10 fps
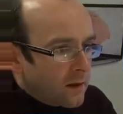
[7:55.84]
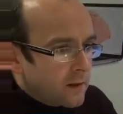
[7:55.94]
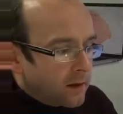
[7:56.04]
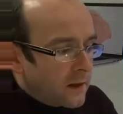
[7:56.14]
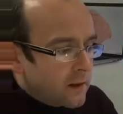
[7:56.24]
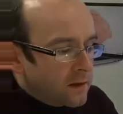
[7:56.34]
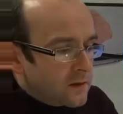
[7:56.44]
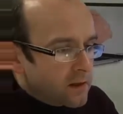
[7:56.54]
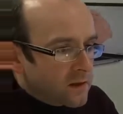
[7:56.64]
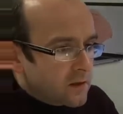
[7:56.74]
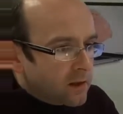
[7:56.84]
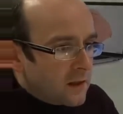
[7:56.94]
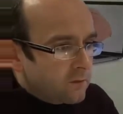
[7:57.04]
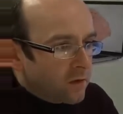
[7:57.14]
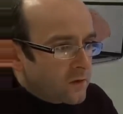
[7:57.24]
Again, just a subtle
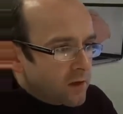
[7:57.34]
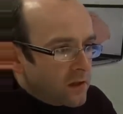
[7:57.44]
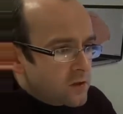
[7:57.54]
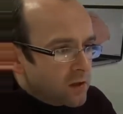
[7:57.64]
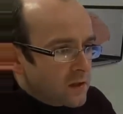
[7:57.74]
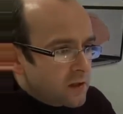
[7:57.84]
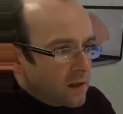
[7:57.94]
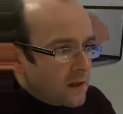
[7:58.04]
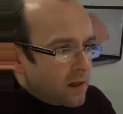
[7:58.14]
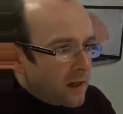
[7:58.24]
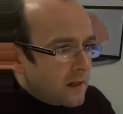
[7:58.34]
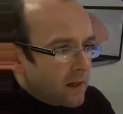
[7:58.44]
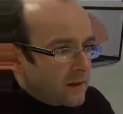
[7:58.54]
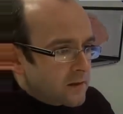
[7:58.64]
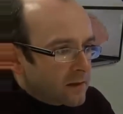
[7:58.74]
rotation
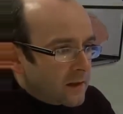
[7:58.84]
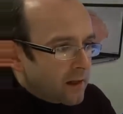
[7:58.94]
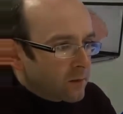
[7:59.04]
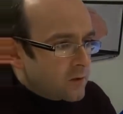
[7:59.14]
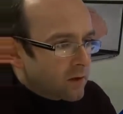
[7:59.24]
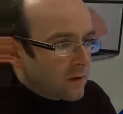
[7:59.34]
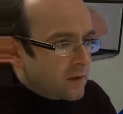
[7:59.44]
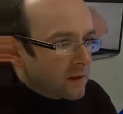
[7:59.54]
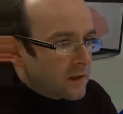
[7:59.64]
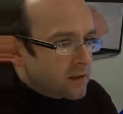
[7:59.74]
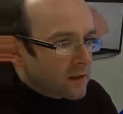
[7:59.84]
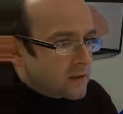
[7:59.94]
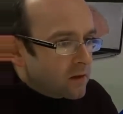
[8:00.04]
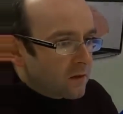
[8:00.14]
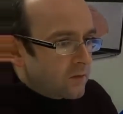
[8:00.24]
allows us to capture the distal
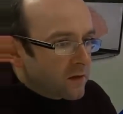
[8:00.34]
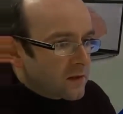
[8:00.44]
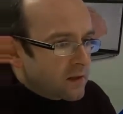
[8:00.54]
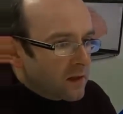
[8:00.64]
surface.